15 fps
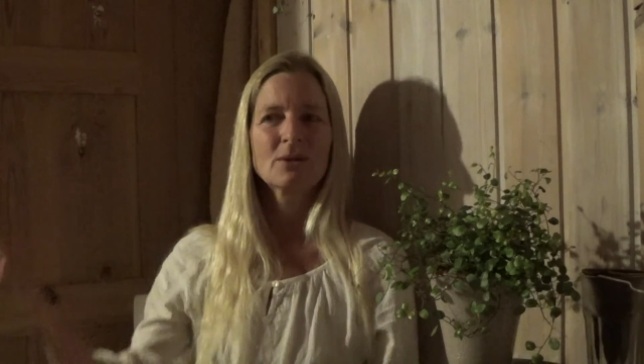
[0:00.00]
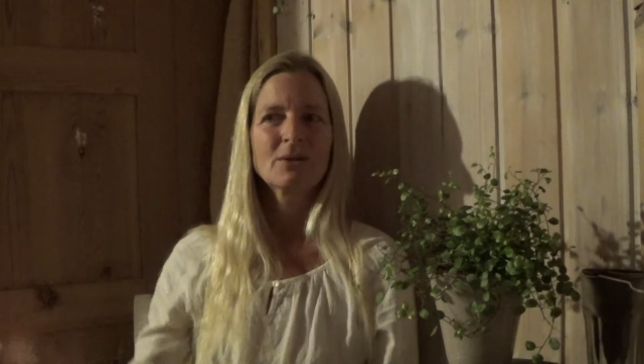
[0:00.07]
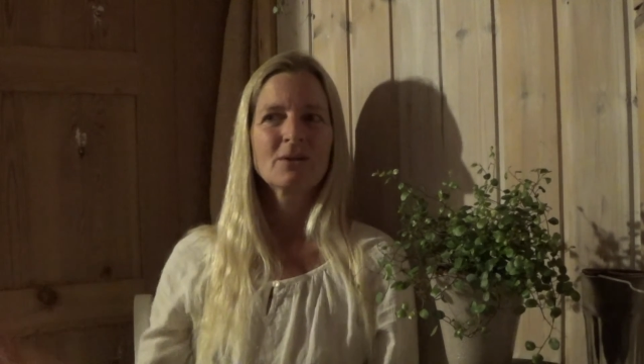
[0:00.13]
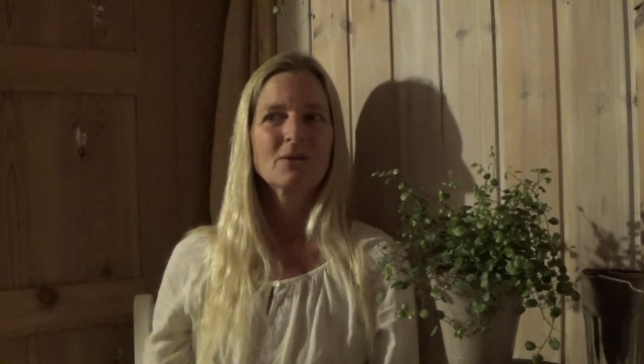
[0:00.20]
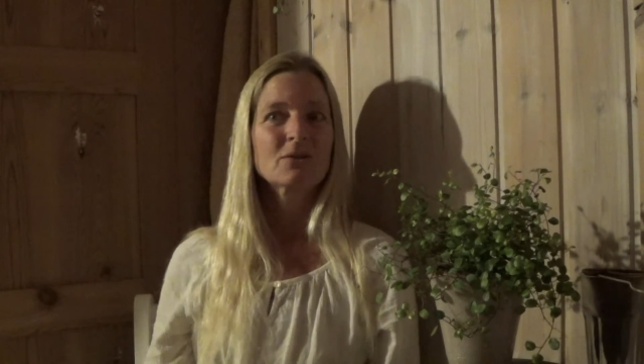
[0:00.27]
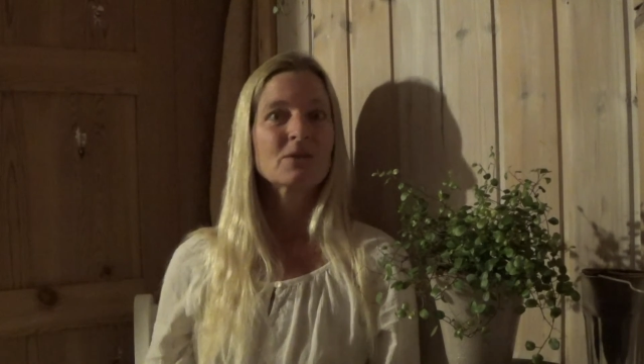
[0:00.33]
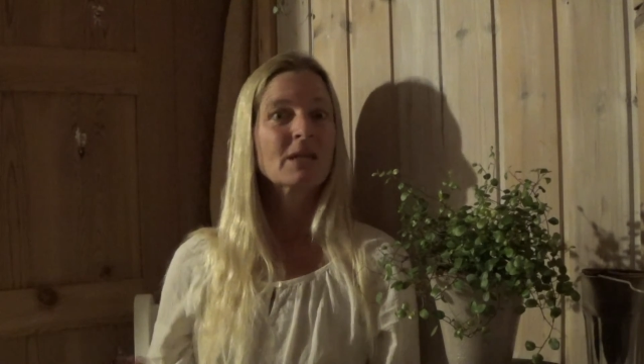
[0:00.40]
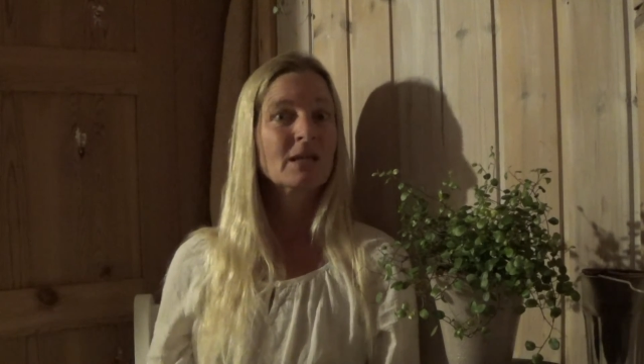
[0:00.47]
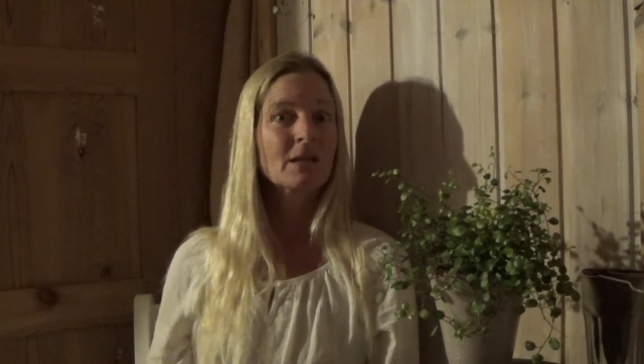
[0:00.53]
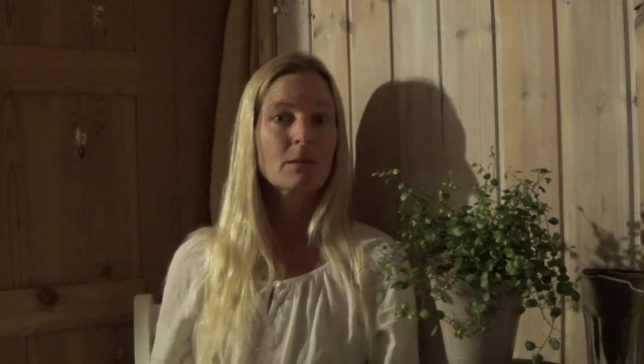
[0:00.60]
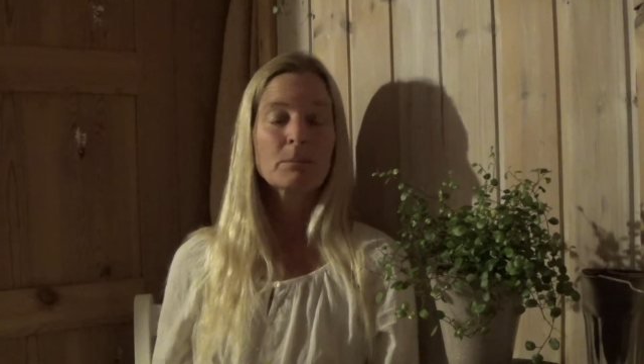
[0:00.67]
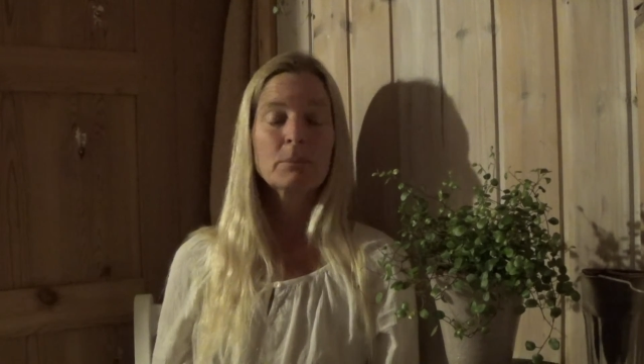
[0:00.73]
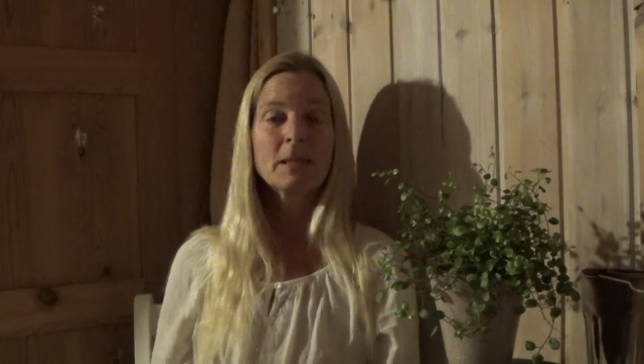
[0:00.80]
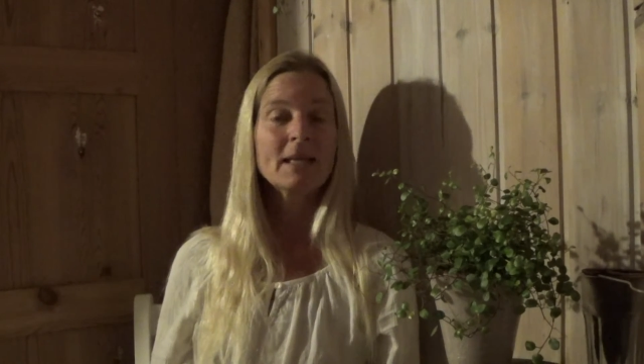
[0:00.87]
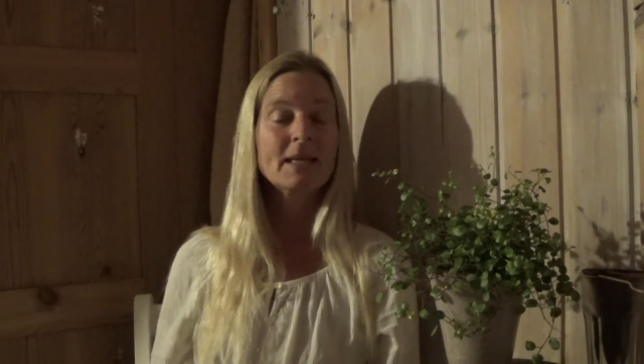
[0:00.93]
thing
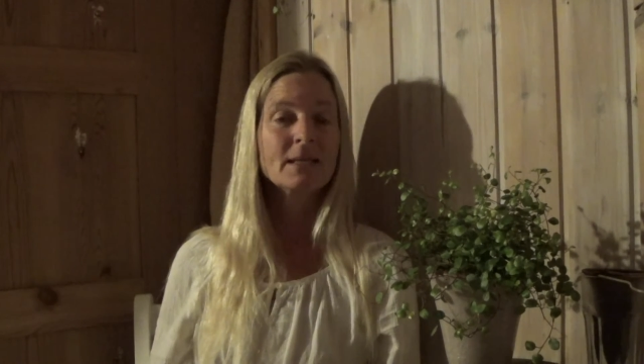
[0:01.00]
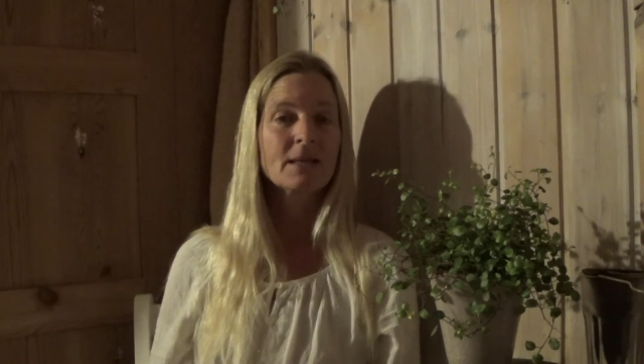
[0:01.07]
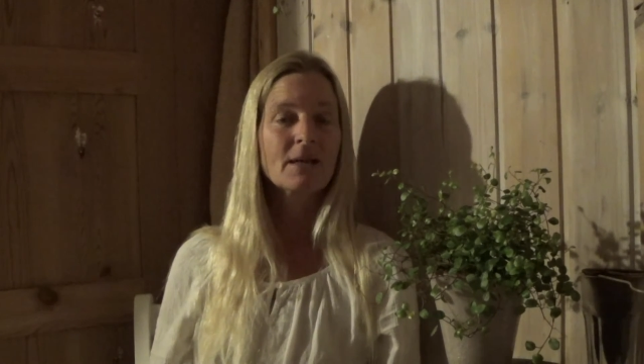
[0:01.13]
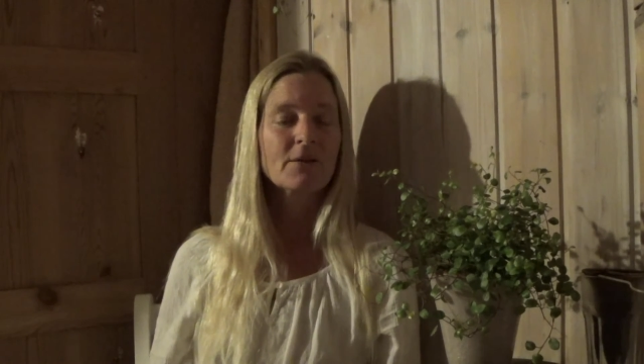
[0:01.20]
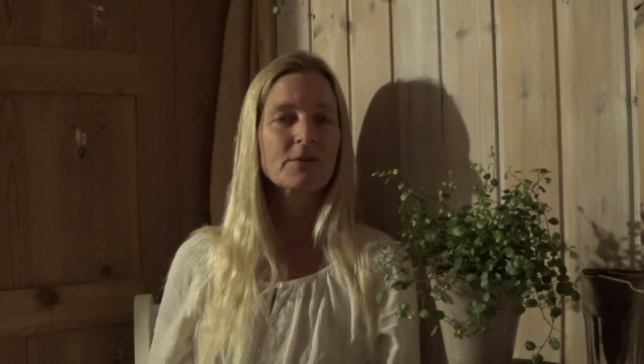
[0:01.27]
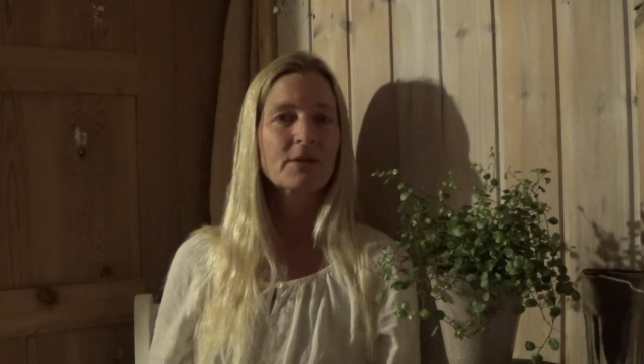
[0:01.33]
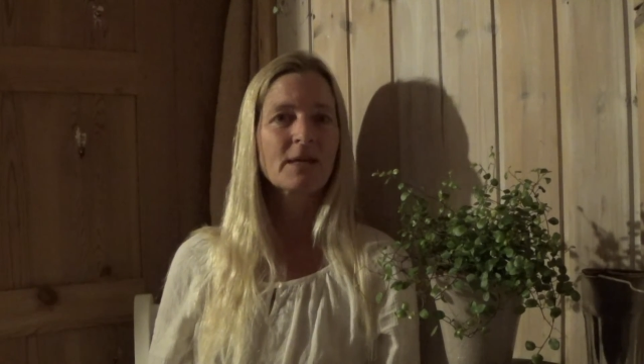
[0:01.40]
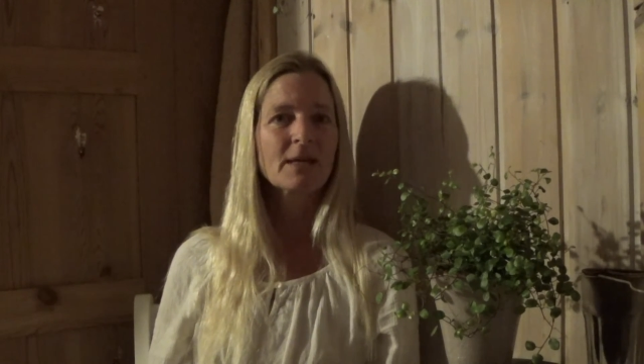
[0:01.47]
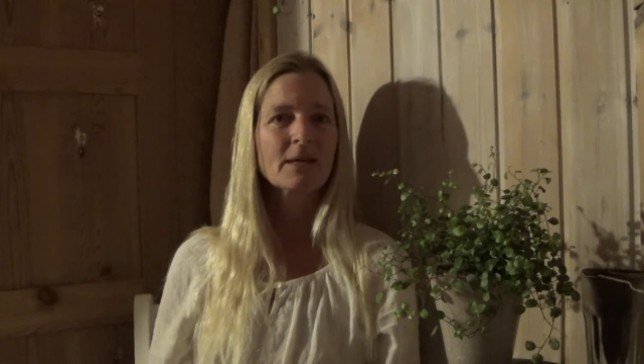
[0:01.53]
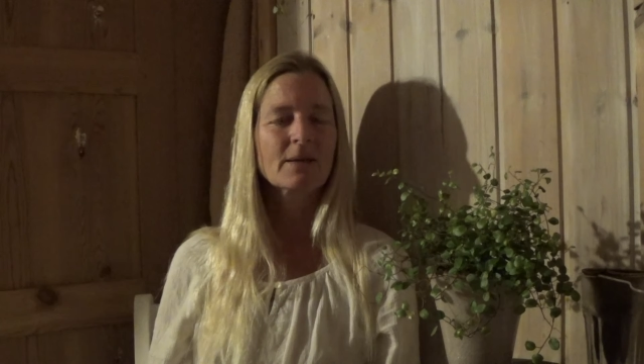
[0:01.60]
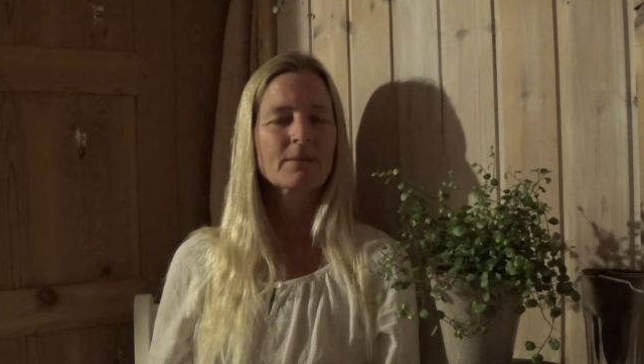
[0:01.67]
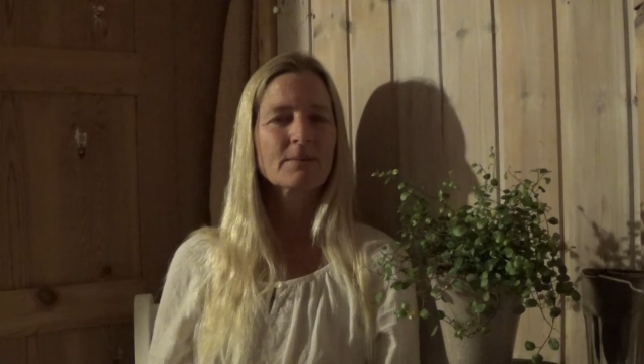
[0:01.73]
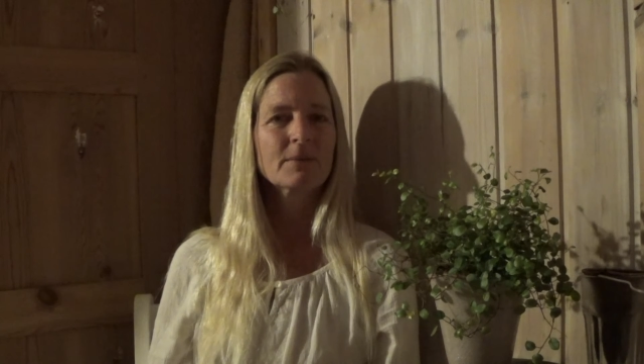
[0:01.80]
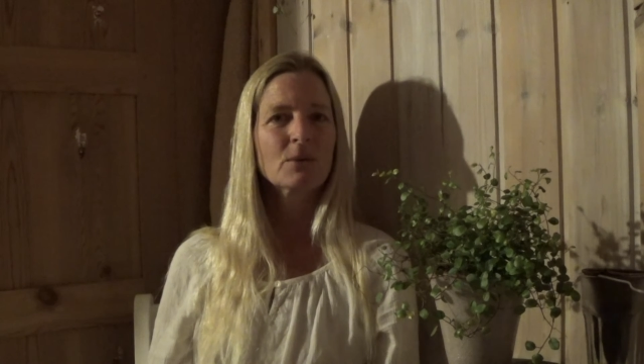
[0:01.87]
complete, I think.